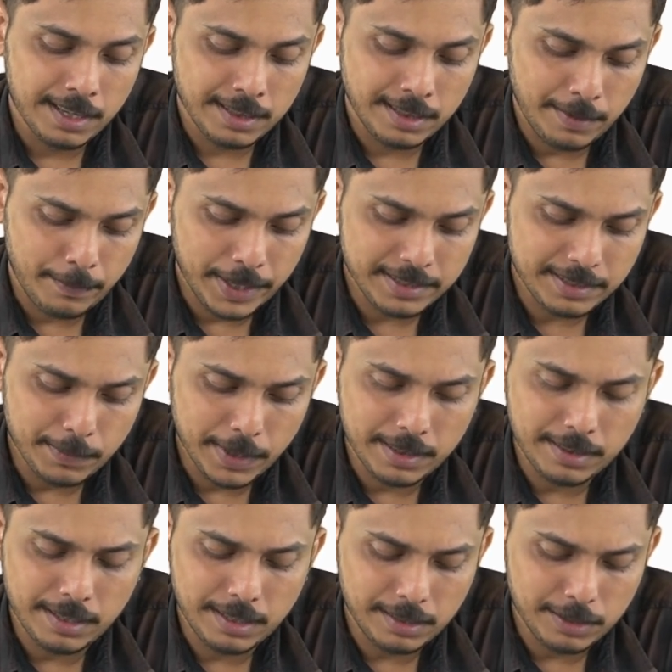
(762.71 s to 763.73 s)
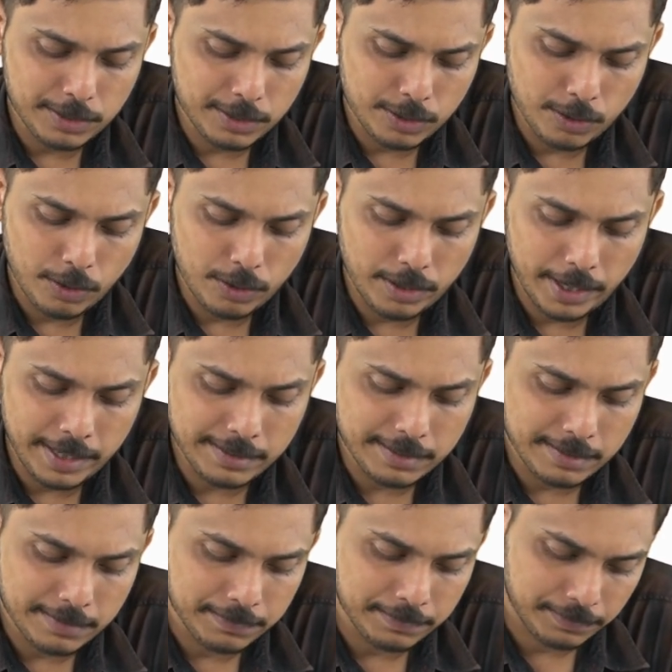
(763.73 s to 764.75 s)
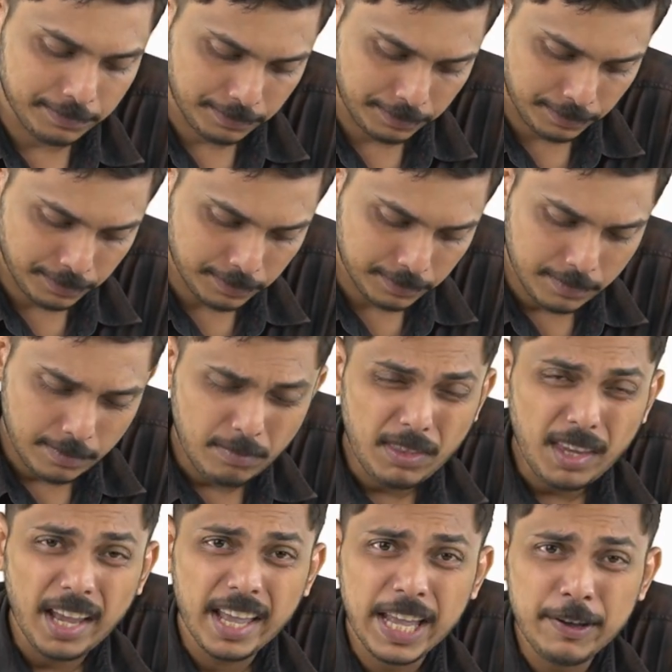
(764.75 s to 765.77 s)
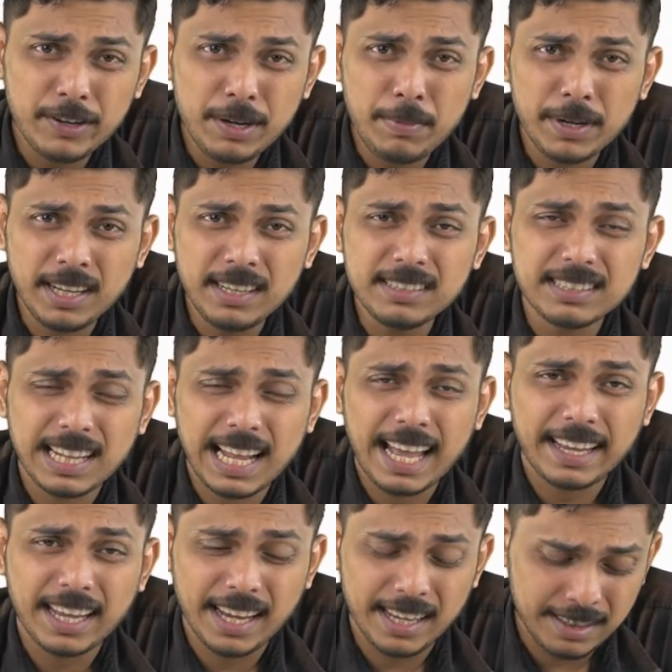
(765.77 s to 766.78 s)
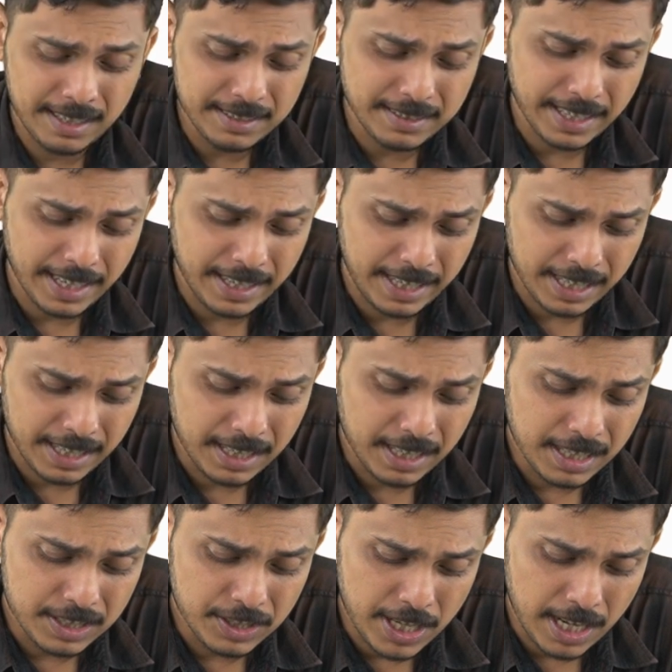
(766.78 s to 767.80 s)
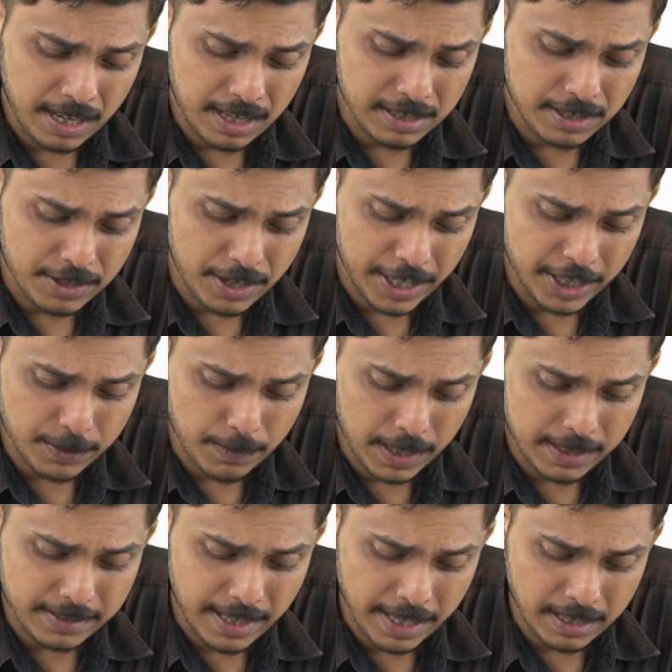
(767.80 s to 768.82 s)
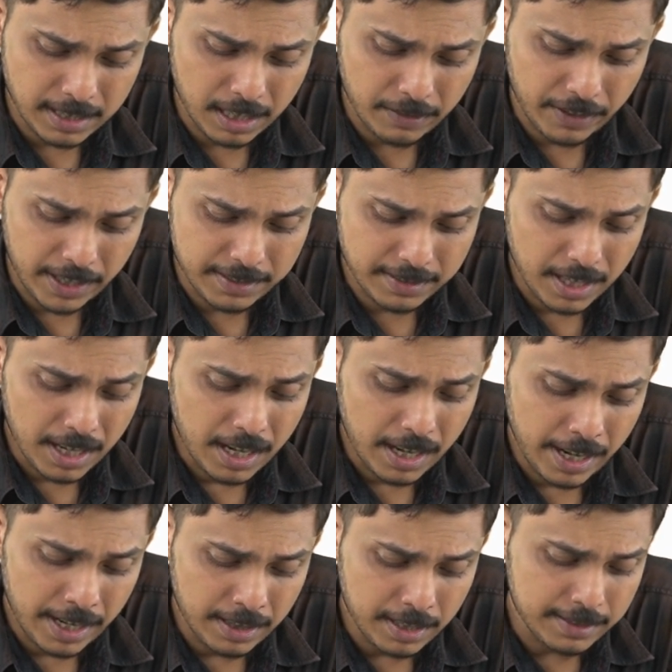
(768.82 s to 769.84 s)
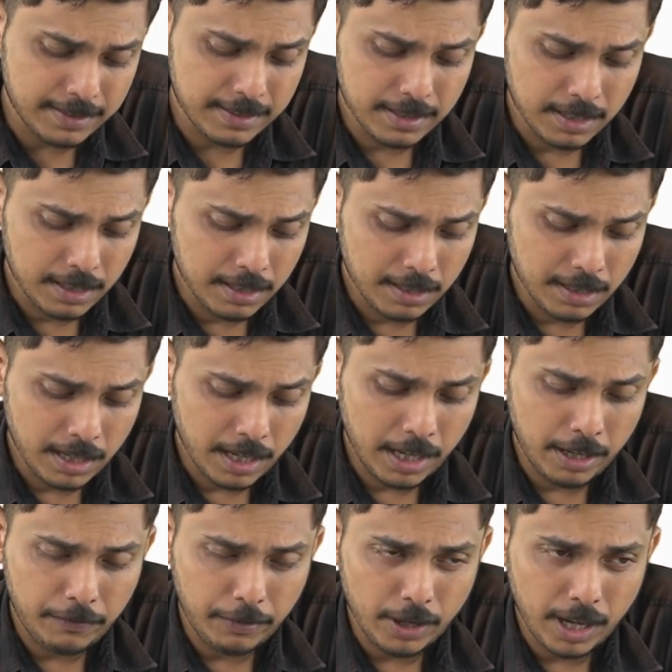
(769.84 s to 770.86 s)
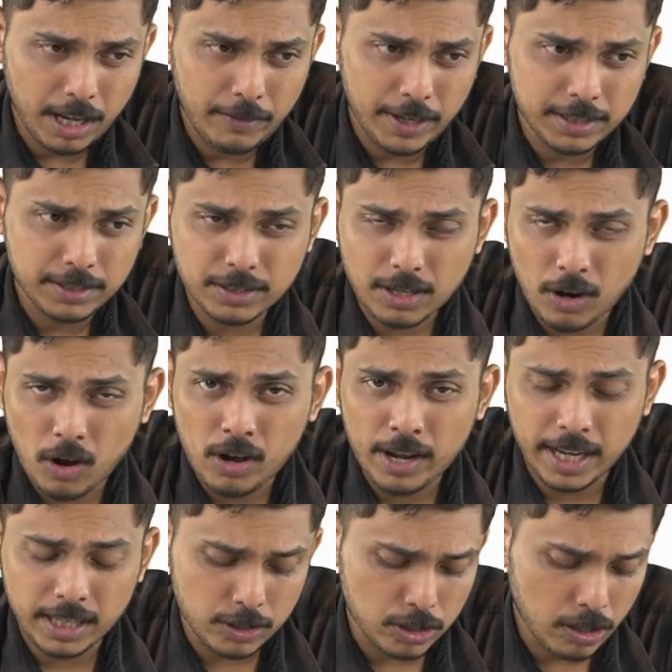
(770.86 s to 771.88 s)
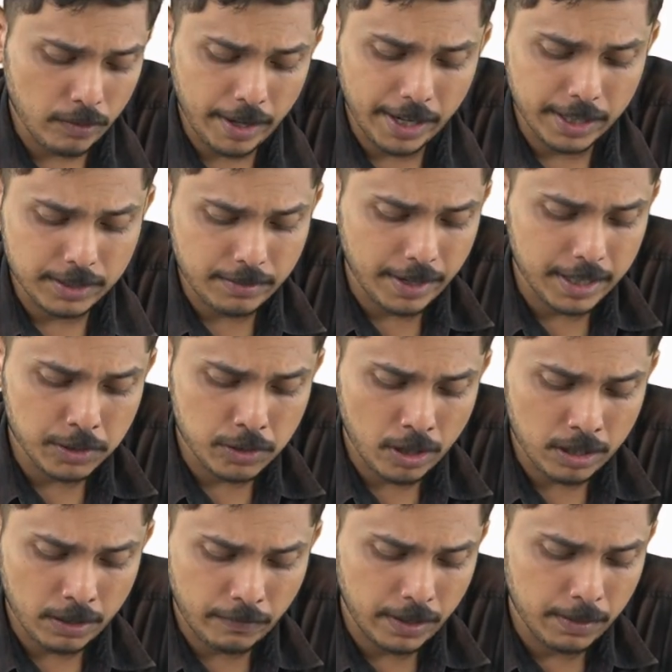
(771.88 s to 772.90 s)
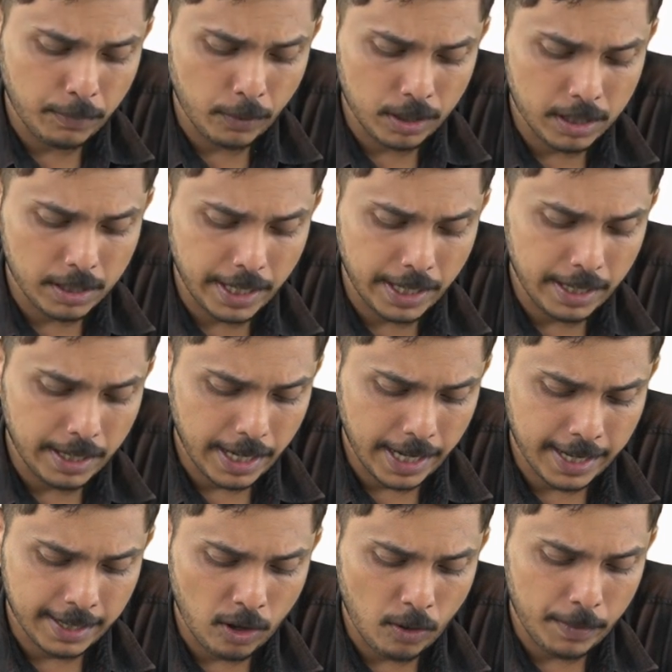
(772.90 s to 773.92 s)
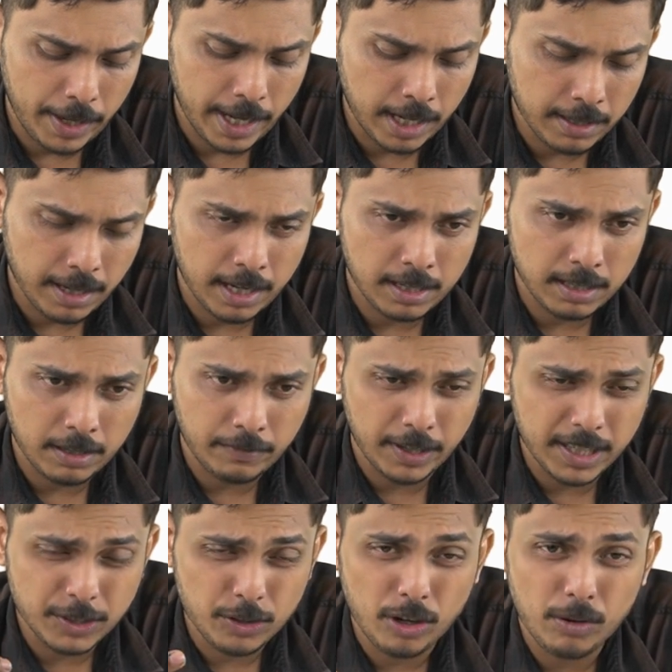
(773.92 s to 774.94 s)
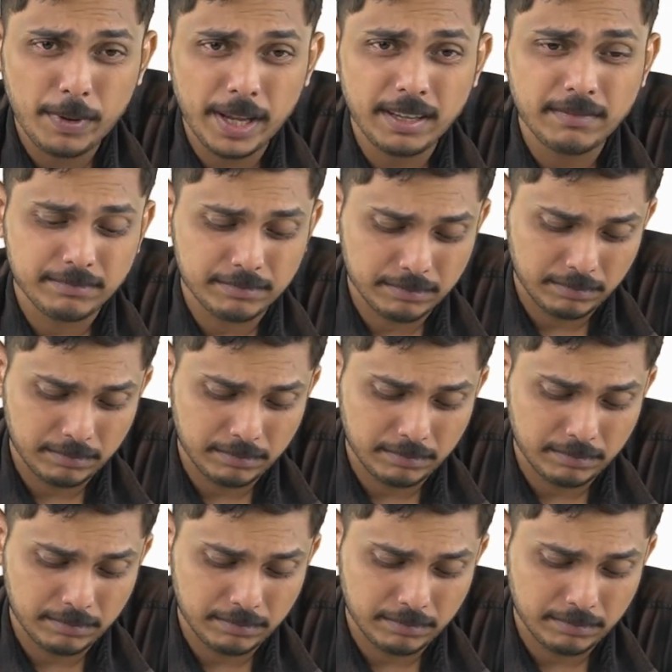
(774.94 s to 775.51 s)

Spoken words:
the best method to score is, everybody is lacking in this area, general studies plus current affairs. In this, if you have a strong edge over history, geography, polity, economy and current affairs, will be